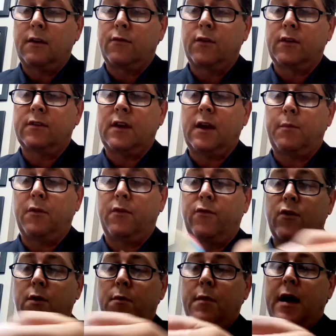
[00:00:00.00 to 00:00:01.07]
For example,
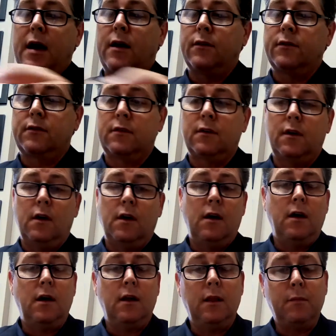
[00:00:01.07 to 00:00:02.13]
for amounts,
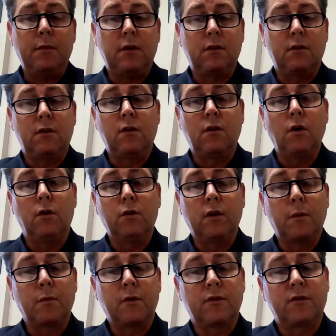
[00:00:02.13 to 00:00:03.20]
goal
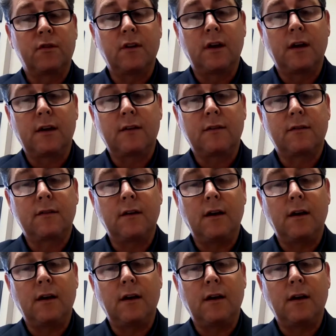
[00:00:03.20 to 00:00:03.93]
number 6.